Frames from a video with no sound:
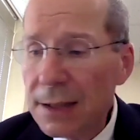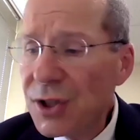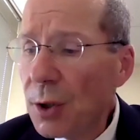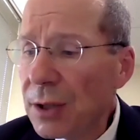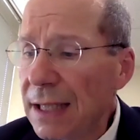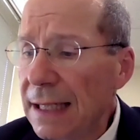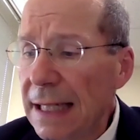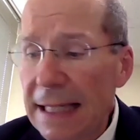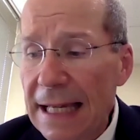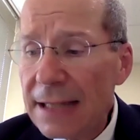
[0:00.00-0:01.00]
So the
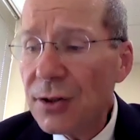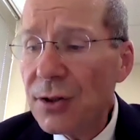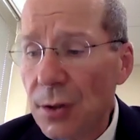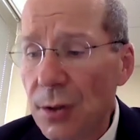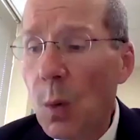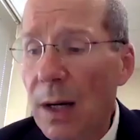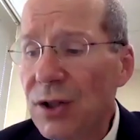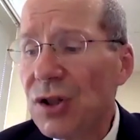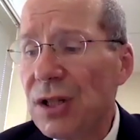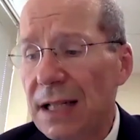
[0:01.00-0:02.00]
answer to the
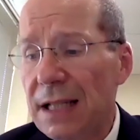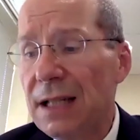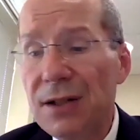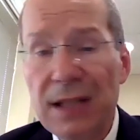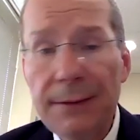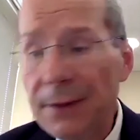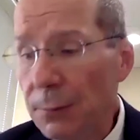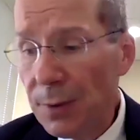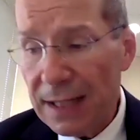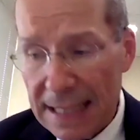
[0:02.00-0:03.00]
question is even
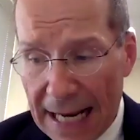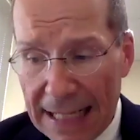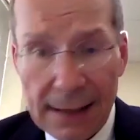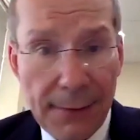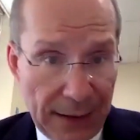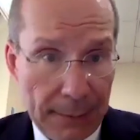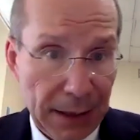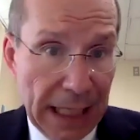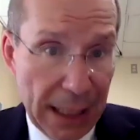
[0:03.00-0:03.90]
with a negative family